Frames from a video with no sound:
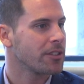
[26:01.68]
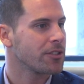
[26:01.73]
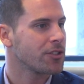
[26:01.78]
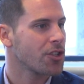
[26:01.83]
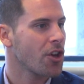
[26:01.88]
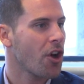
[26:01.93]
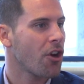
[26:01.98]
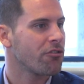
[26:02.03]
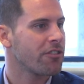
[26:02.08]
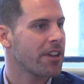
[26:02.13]

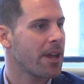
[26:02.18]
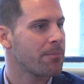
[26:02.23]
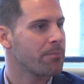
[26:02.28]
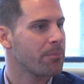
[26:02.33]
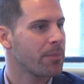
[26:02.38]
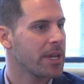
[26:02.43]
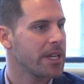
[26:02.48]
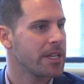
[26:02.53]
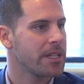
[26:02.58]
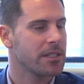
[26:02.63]
Tory
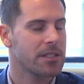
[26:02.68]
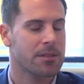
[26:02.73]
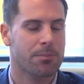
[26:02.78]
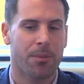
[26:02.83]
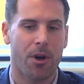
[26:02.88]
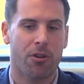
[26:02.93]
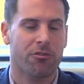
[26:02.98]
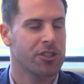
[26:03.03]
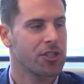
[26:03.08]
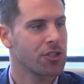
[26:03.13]
MPs,
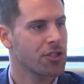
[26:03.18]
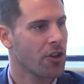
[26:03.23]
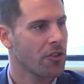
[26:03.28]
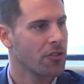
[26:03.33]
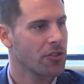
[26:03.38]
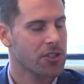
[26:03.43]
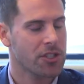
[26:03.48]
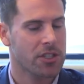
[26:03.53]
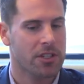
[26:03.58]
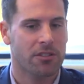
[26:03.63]
Boris
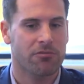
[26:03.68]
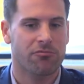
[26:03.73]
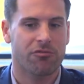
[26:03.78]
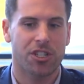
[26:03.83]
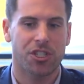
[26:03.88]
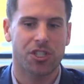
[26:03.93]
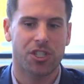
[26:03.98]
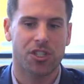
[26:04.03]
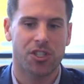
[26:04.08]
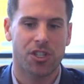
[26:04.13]
Johnson and
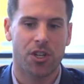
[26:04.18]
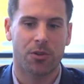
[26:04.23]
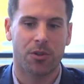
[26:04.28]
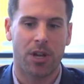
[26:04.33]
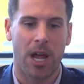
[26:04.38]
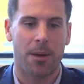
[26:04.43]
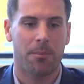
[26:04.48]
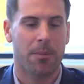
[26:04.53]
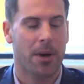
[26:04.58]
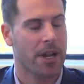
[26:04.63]
Rishi
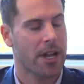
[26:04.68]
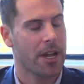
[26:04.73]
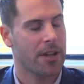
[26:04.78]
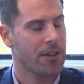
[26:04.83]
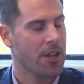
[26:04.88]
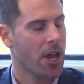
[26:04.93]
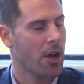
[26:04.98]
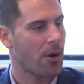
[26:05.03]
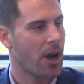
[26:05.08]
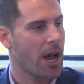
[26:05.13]
Sunak. But
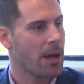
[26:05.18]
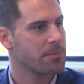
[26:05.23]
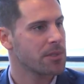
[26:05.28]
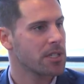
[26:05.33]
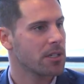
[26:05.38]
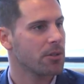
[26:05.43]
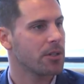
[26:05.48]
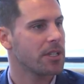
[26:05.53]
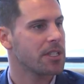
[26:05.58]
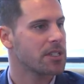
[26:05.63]
no,
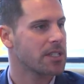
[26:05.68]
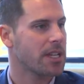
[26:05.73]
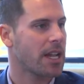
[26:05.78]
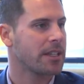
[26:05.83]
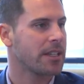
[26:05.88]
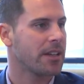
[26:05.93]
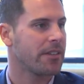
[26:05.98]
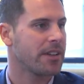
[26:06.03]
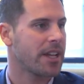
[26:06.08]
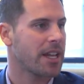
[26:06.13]
absolutely
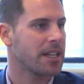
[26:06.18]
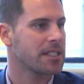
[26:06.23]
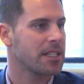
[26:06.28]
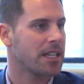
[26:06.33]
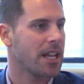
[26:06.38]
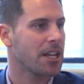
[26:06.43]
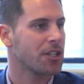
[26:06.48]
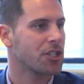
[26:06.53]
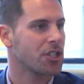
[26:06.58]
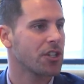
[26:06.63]
standing at the next
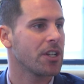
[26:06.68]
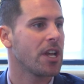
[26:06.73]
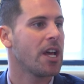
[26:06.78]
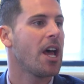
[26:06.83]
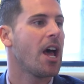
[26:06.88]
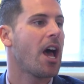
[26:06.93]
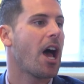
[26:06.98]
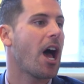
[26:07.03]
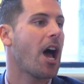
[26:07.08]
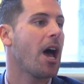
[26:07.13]
election.
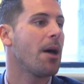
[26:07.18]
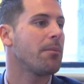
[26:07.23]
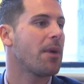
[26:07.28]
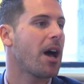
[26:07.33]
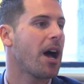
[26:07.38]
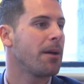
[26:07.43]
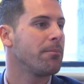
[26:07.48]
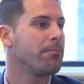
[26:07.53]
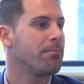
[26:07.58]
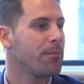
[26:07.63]

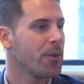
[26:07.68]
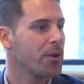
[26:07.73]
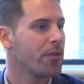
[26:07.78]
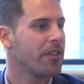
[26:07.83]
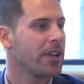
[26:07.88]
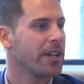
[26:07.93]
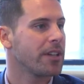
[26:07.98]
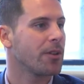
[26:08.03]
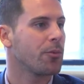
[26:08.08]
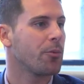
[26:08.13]
I'm
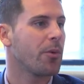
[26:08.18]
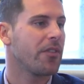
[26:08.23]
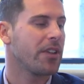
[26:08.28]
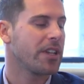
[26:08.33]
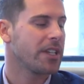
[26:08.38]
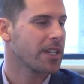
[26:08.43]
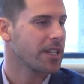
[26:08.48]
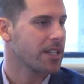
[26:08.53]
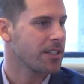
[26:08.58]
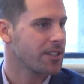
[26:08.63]
moving
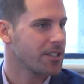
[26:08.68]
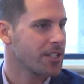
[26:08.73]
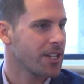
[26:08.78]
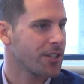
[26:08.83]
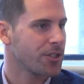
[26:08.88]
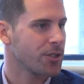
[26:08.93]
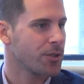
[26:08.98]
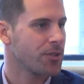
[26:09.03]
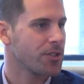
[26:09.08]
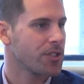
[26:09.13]
within the
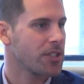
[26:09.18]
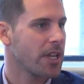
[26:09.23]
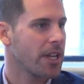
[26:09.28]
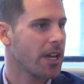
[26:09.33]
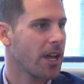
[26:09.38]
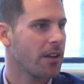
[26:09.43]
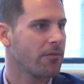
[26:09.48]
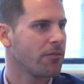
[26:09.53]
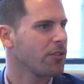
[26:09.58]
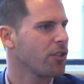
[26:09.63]
constituency,
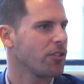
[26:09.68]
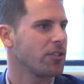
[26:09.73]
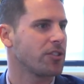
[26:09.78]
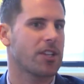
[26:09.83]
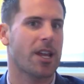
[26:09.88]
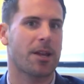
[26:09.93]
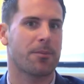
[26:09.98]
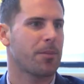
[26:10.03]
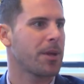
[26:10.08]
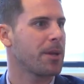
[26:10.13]
and for goodness
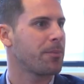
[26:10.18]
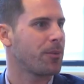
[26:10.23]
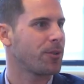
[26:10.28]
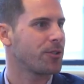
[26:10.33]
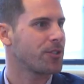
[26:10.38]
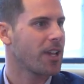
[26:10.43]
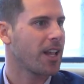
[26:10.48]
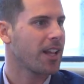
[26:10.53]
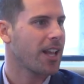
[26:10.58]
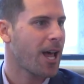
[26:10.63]
sake, people
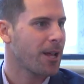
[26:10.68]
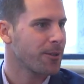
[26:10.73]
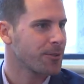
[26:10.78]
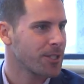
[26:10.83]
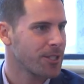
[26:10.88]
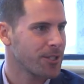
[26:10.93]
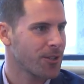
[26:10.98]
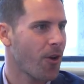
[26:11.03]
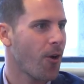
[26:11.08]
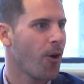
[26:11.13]
sell
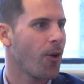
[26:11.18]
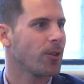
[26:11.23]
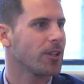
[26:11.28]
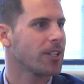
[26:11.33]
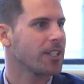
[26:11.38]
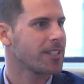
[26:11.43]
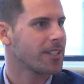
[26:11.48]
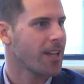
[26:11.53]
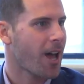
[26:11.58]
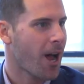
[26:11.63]
houses all
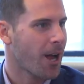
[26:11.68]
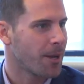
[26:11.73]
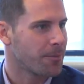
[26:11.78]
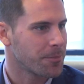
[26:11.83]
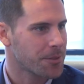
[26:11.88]
the time.